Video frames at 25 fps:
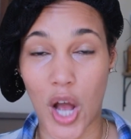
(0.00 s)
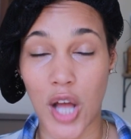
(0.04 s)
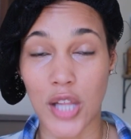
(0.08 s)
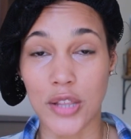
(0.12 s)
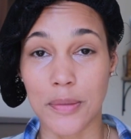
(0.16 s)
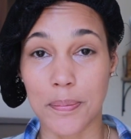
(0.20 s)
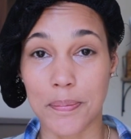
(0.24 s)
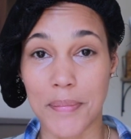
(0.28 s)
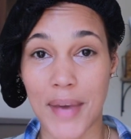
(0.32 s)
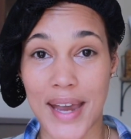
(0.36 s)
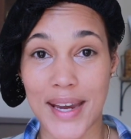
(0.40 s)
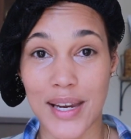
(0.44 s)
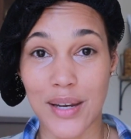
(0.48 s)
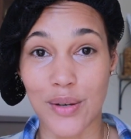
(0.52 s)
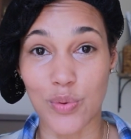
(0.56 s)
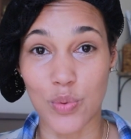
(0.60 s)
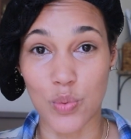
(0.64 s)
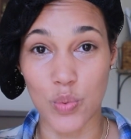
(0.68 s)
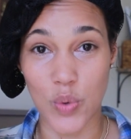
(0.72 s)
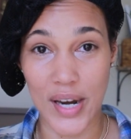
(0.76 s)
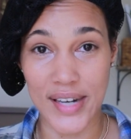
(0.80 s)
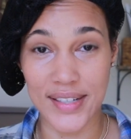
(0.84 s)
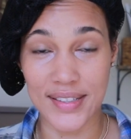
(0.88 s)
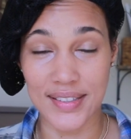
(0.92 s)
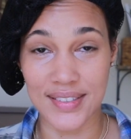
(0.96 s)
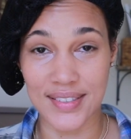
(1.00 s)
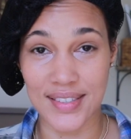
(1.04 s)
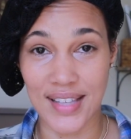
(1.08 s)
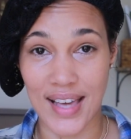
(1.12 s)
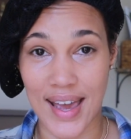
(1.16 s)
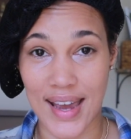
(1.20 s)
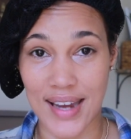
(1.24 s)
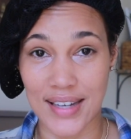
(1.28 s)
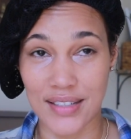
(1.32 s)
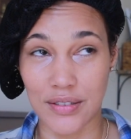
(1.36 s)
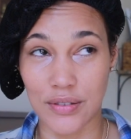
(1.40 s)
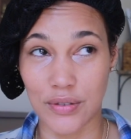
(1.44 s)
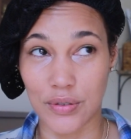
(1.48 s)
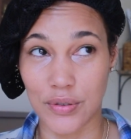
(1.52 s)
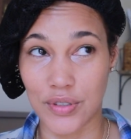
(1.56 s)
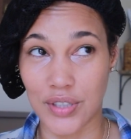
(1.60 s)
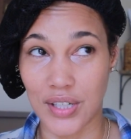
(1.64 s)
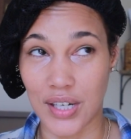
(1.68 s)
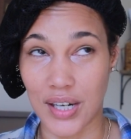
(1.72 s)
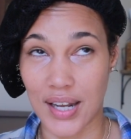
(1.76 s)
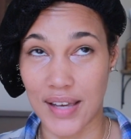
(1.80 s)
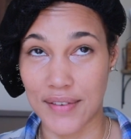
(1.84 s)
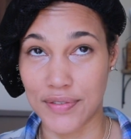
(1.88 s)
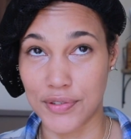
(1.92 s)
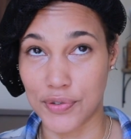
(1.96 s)
On my right side, so the
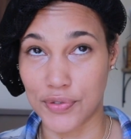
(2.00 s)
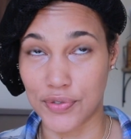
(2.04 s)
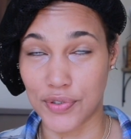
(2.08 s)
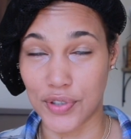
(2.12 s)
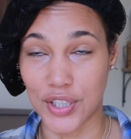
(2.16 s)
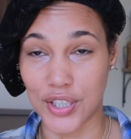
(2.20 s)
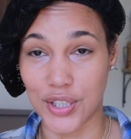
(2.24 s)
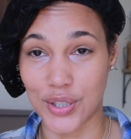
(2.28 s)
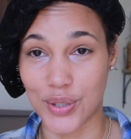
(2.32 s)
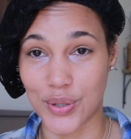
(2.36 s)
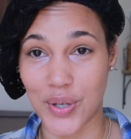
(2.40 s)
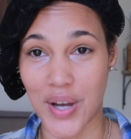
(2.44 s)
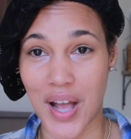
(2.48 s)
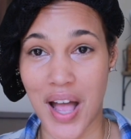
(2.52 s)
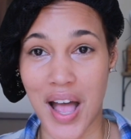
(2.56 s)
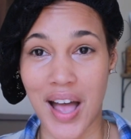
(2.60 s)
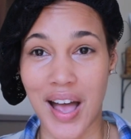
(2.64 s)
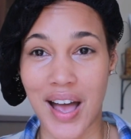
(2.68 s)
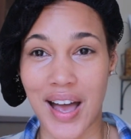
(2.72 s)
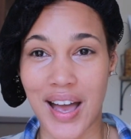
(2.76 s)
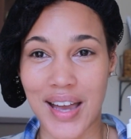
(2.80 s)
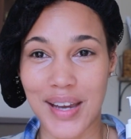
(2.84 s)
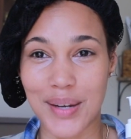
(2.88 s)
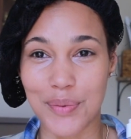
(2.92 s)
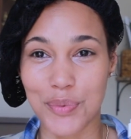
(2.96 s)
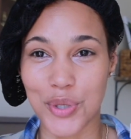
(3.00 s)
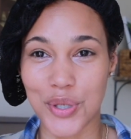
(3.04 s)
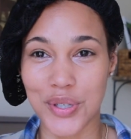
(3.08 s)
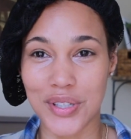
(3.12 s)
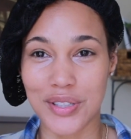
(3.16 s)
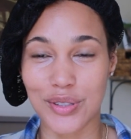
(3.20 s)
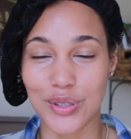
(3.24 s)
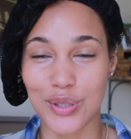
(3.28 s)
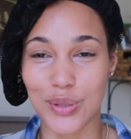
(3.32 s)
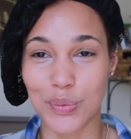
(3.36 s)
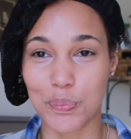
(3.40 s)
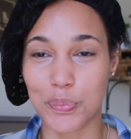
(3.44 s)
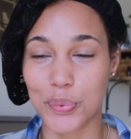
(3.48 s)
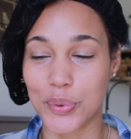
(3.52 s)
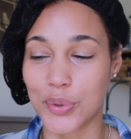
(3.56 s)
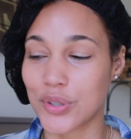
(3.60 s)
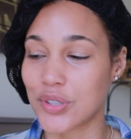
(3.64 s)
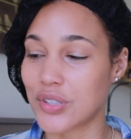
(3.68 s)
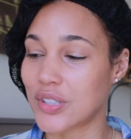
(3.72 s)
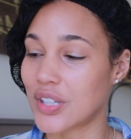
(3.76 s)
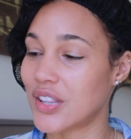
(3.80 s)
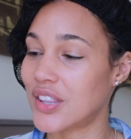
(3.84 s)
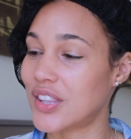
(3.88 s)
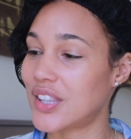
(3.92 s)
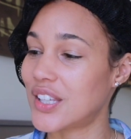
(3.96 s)
left for you, I am going to
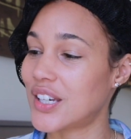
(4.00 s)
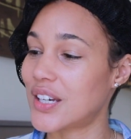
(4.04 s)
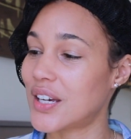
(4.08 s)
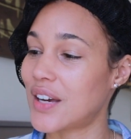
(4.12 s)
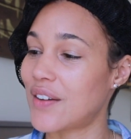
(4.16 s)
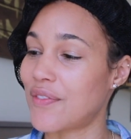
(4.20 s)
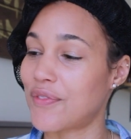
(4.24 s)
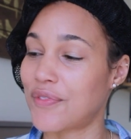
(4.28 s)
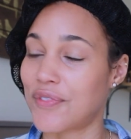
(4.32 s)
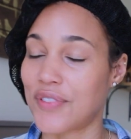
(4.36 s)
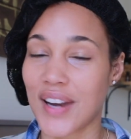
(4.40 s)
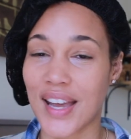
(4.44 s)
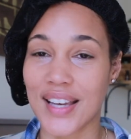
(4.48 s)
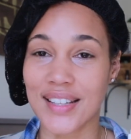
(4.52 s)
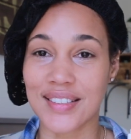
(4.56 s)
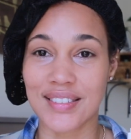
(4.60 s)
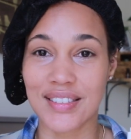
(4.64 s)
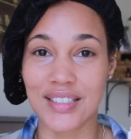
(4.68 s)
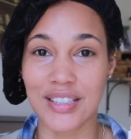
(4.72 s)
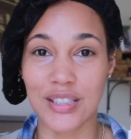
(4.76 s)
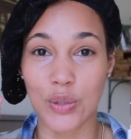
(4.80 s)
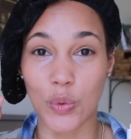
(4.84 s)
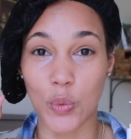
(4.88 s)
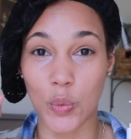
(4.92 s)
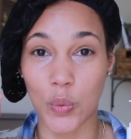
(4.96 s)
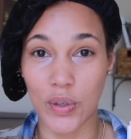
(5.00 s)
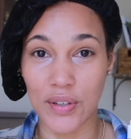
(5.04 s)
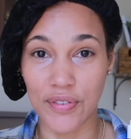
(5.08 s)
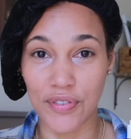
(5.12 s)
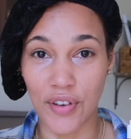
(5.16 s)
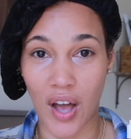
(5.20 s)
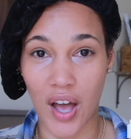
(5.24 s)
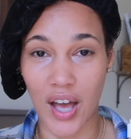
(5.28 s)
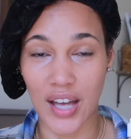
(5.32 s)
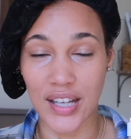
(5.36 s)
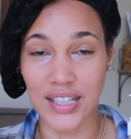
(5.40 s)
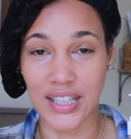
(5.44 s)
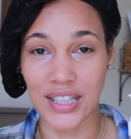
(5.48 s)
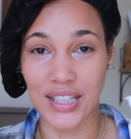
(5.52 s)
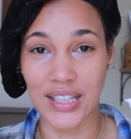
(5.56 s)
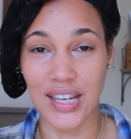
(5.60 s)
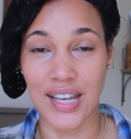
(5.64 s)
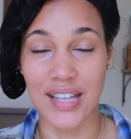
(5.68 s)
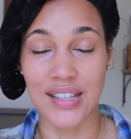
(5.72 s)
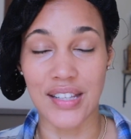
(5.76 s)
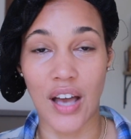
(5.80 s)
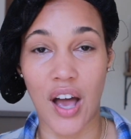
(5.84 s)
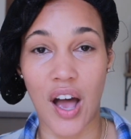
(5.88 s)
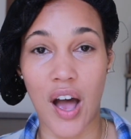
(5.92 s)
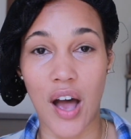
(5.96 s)
put the flaxseed with honey,
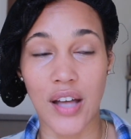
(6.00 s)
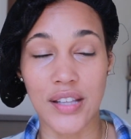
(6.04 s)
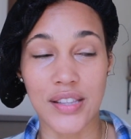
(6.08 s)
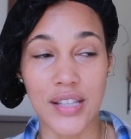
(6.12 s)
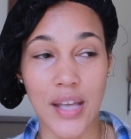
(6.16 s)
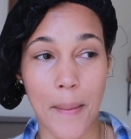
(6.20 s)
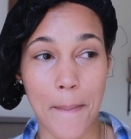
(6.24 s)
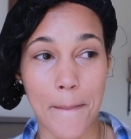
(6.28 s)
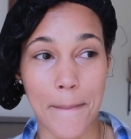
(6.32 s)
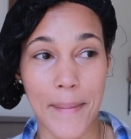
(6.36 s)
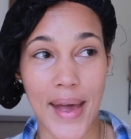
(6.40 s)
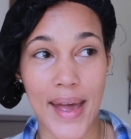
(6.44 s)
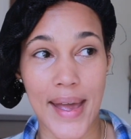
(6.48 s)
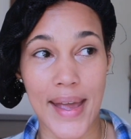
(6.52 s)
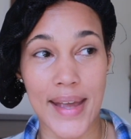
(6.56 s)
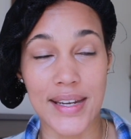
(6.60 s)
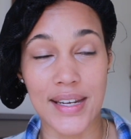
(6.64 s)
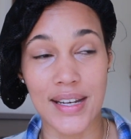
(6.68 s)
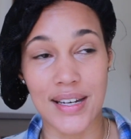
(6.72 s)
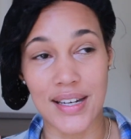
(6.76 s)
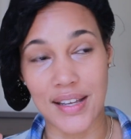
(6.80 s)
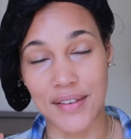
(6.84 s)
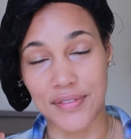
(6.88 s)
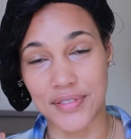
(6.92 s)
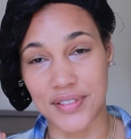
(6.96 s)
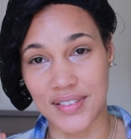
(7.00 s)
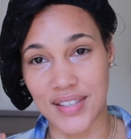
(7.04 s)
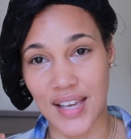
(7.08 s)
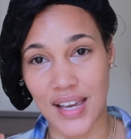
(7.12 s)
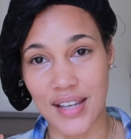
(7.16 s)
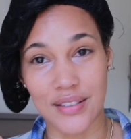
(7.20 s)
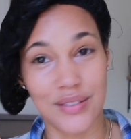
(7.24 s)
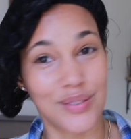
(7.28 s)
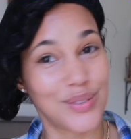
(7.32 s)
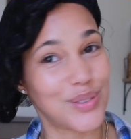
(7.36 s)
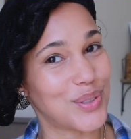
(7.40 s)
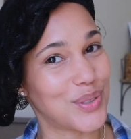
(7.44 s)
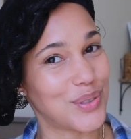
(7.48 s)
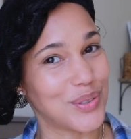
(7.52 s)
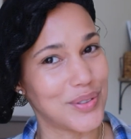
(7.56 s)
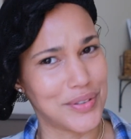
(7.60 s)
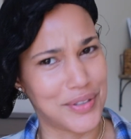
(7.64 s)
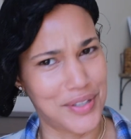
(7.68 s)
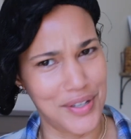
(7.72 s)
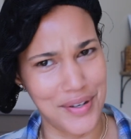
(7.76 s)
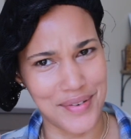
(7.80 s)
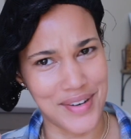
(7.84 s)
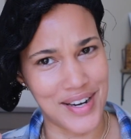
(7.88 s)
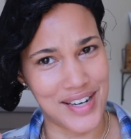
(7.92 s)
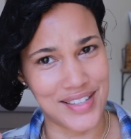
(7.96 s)
and on my left side, so
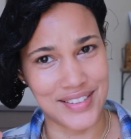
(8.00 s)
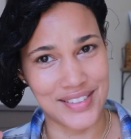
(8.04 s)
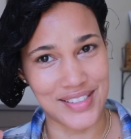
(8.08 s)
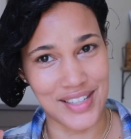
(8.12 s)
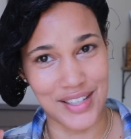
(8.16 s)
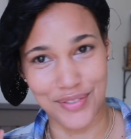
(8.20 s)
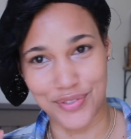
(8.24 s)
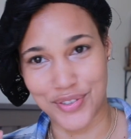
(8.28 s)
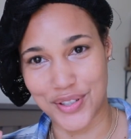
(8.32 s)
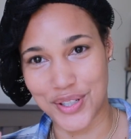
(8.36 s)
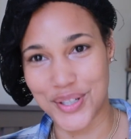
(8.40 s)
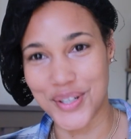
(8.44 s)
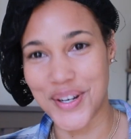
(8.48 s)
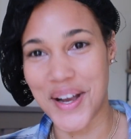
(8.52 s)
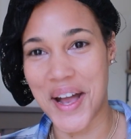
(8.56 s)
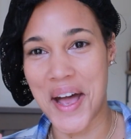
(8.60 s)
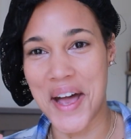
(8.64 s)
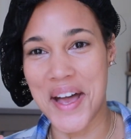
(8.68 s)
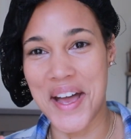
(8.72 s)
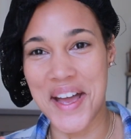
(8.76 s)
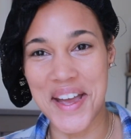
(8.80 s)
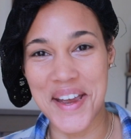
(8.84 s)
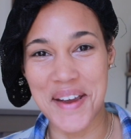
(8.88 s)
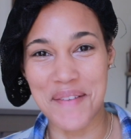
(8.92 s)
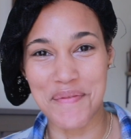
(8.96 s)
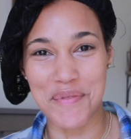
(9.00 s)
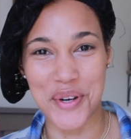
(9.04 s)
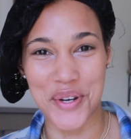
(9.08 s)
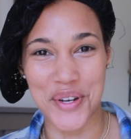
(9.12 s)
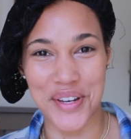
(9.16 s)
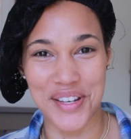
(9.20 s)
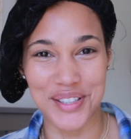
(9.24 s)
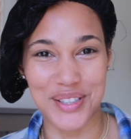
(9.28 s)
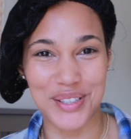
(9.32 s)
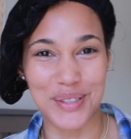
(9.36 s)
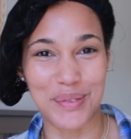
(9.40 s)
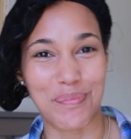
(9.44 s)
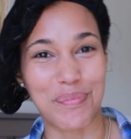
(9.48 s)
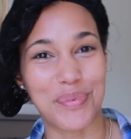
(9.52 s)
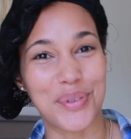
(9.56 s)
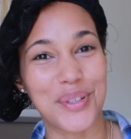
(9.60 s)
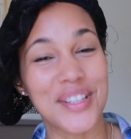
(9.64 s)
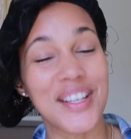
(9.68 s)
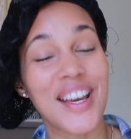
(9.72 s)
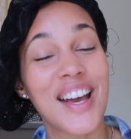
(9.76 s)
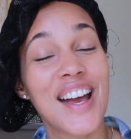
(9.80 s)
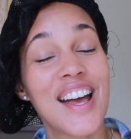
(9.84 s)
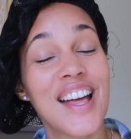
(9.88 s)
the right side for you, I am going to put